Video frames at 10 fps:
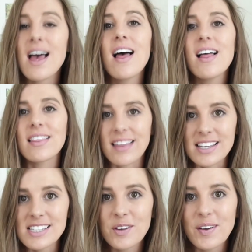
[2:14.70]

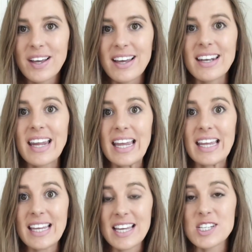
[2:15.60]
Let's go ahead and
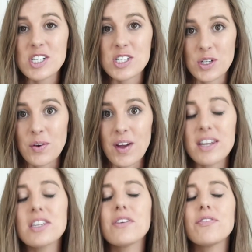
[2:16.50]
get to it.
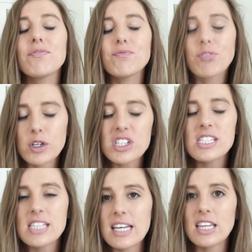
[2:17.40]
The first
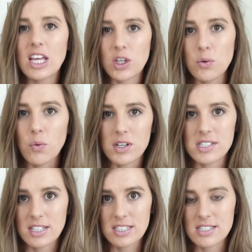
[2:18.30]
thing that you want to
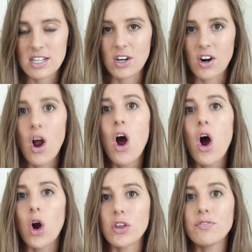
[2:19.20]
consider
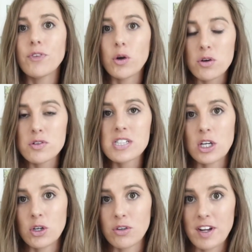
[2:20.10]
are the photos that
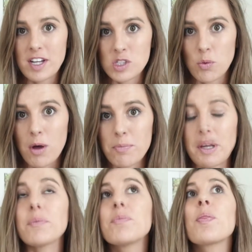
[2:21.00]
you're face
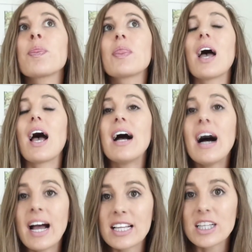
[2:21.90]
swapping. I
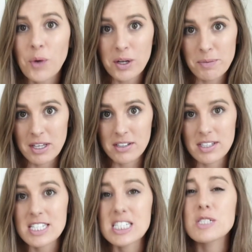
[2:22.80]
highly recommend,
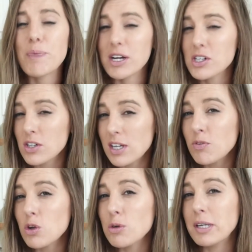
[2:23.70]
especially if
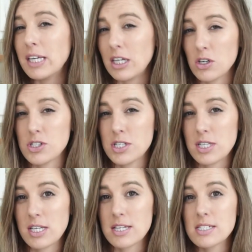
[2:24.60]
you're a beginner to
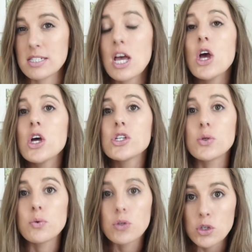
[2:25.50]
this,
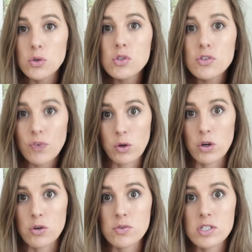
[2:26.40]
to use
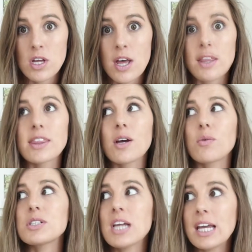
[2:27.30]
photos that
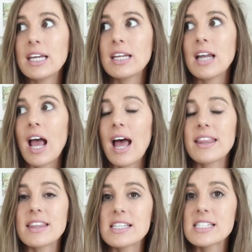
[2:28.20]
were taken
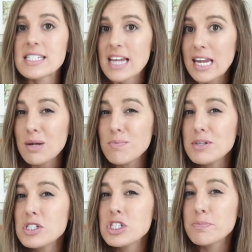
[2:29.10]
at the same
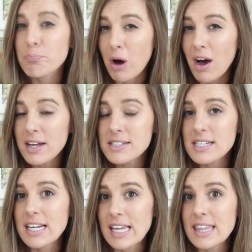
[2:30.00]
spot
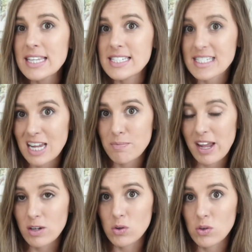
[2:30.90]
in the same
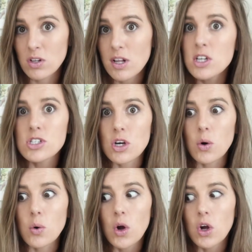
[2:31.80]
angle.
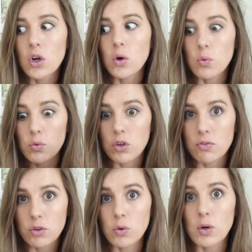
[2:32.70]
So
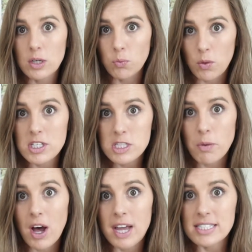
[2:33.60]
if you were in one
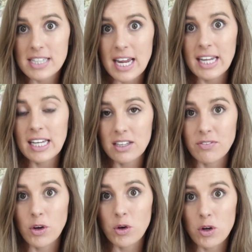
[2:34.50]
spot taking the
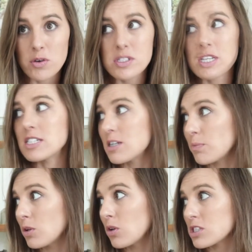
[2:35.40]
photos and
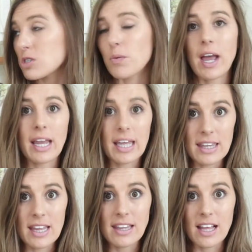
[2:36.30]
someone looks away and
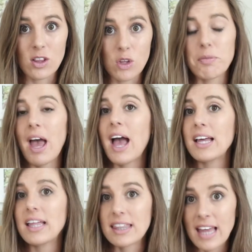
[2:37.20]
then they look
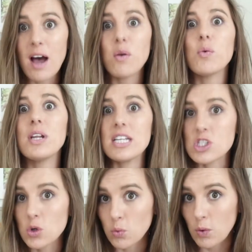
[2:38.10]
back, that one is
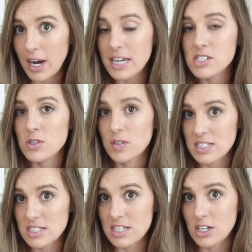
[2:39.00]
great to
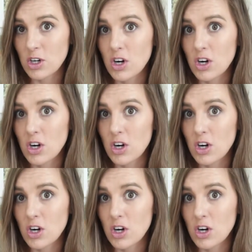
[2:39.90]
consider